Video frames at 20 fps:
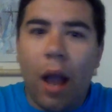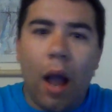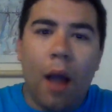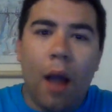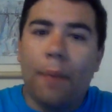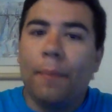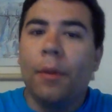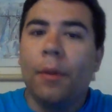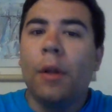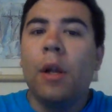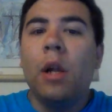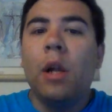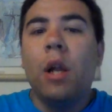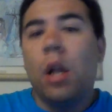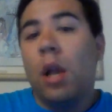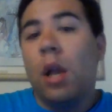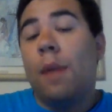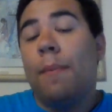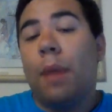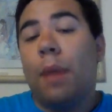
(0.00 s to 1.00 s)
um,
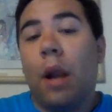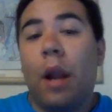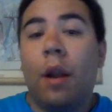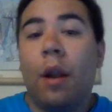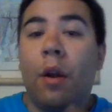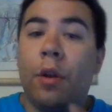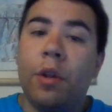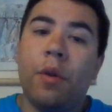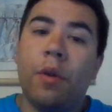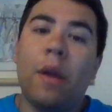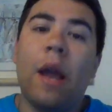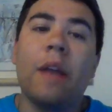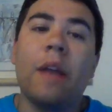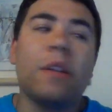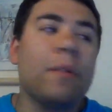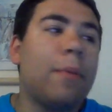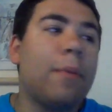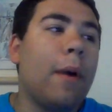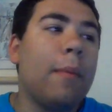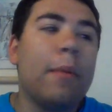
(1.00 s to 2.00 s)
but I know you
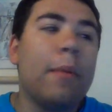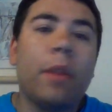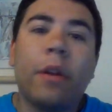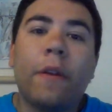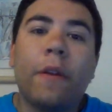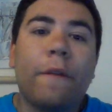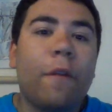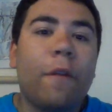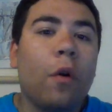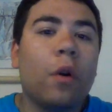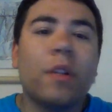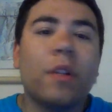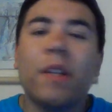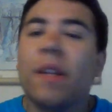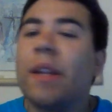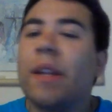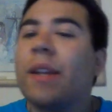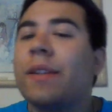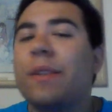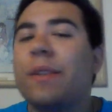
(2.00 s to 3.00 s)
guys are probably looking forward to
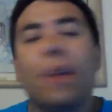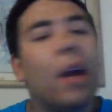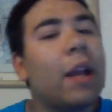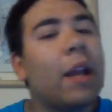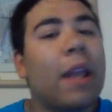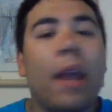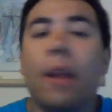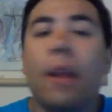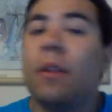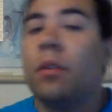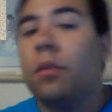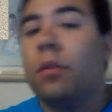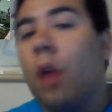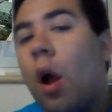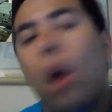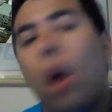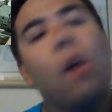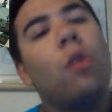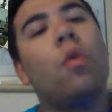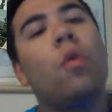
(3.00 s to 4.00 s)
this. Again,
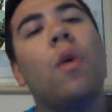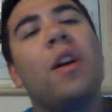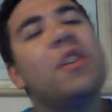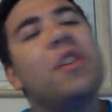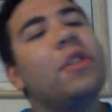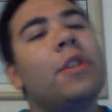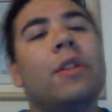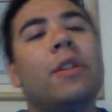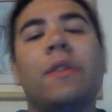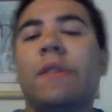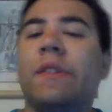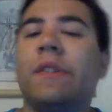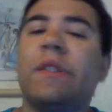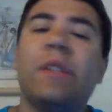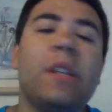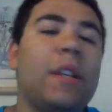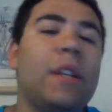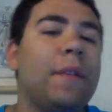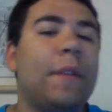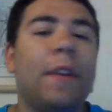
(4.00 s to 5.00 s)
all questions,
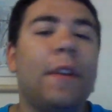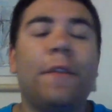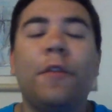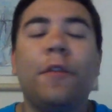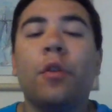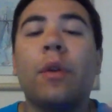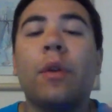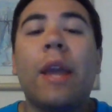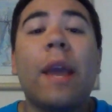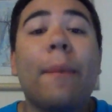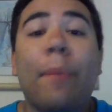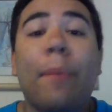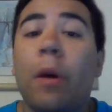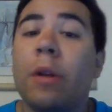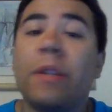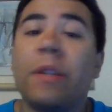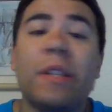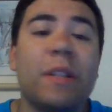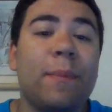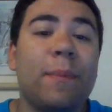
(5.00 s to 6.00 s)
even if you can't
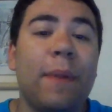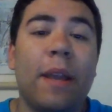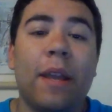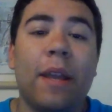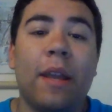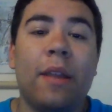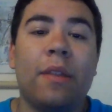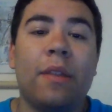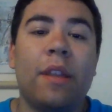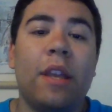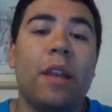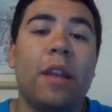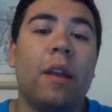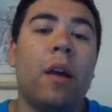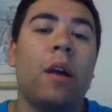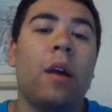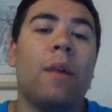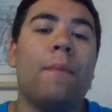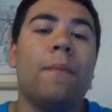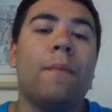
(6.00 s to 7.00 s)
participate in the,
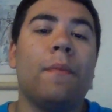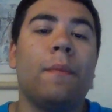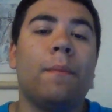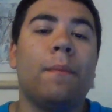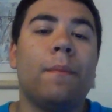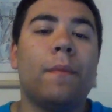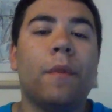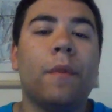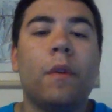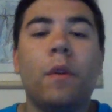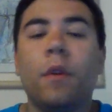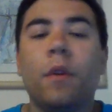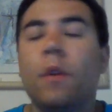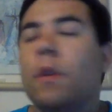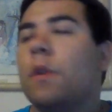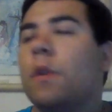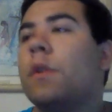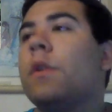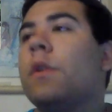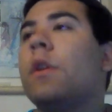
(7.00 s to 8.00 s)
um,
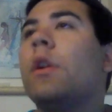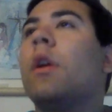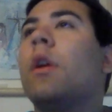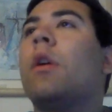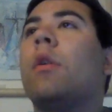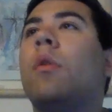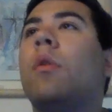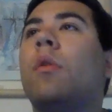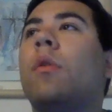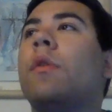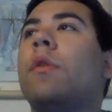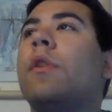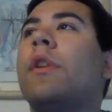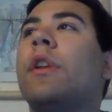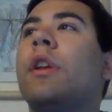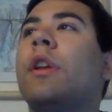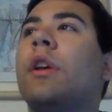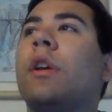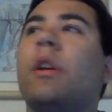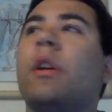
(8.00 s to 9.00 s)
you know,
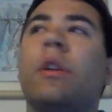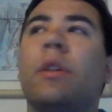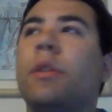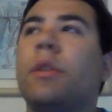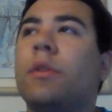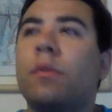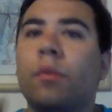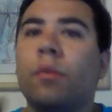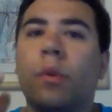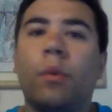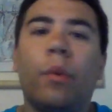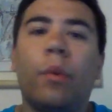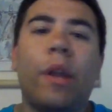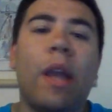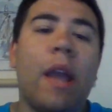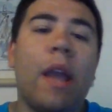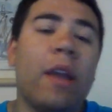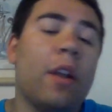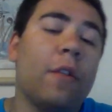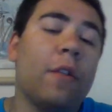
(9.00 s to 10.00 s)
the uh, when
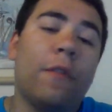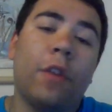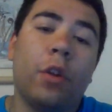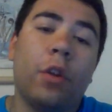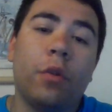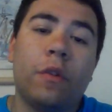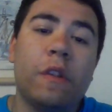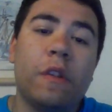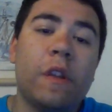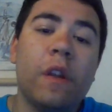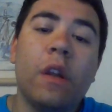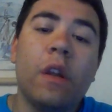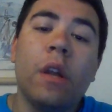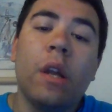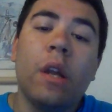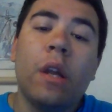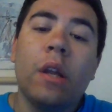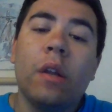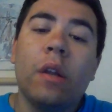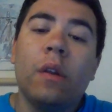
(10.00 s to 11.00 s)
we interviews,
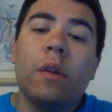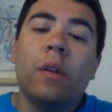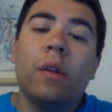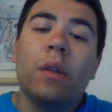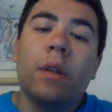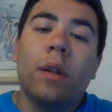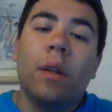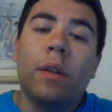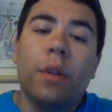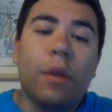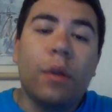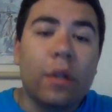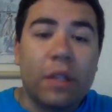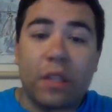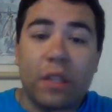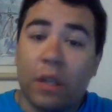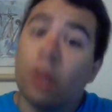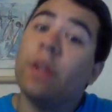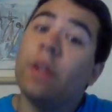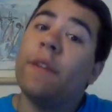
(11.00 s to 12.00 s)
you can
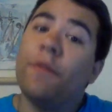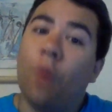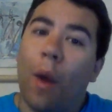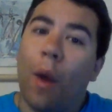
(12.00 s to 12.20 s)
still leave